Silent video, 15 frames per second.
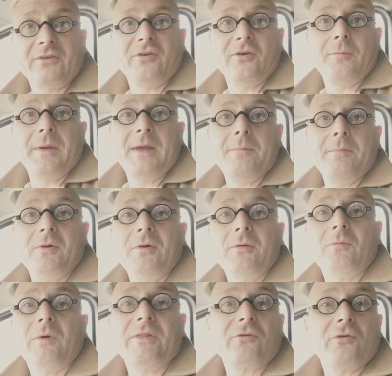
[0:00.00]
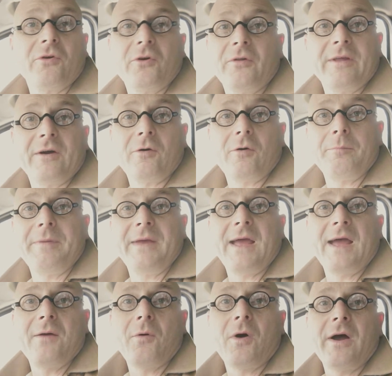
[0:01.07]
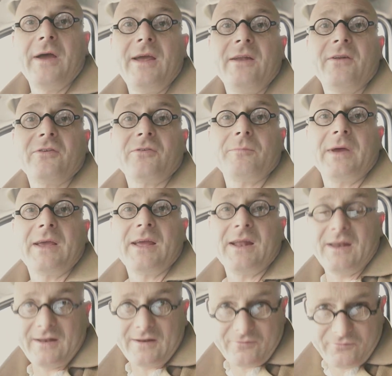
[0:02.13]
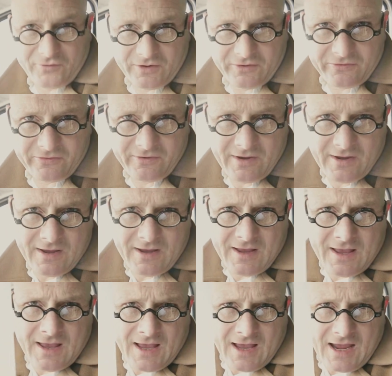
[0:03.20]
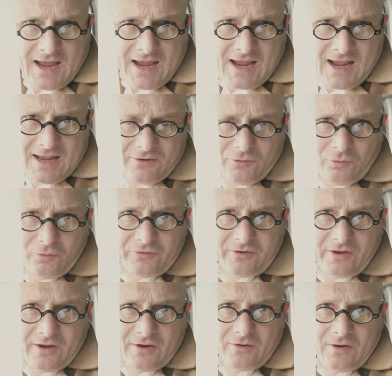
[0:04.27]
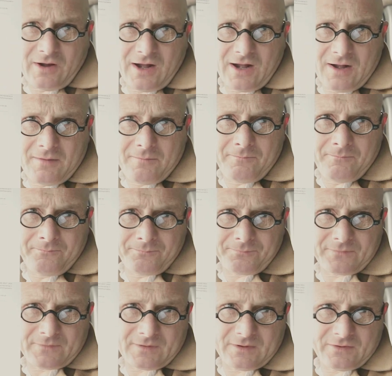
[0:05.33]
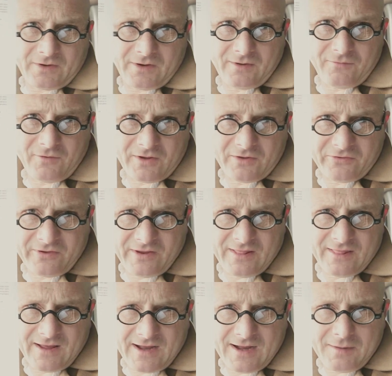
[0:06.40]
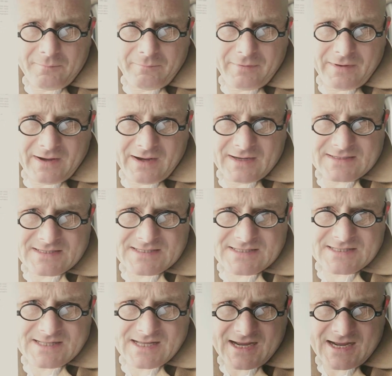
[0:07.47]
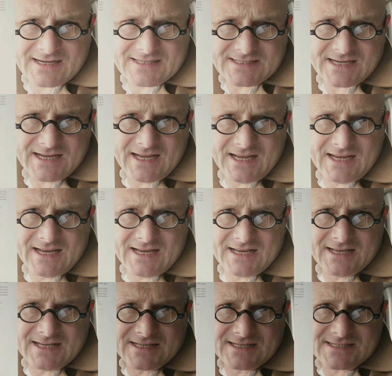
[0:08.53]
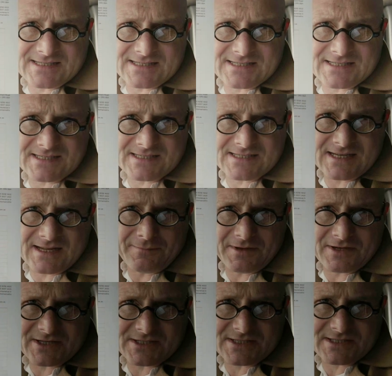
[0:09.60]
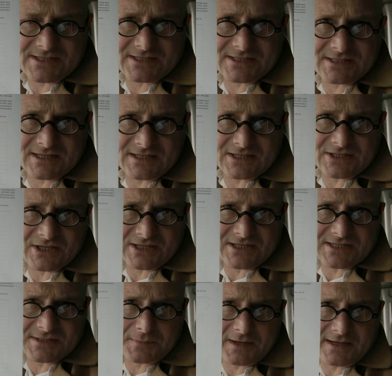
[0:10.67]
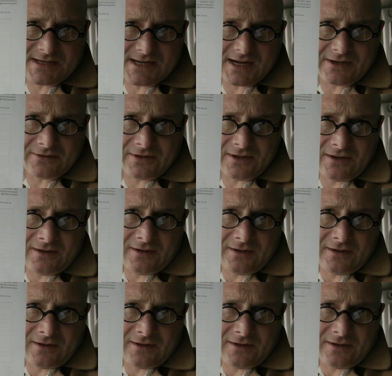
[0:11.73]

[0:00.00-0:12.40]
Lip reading: 2 people. Whether or not they're on PAYE doesn't make any difference. And also, I don't know if you can see that, but that is, let me just take the shutter speed down,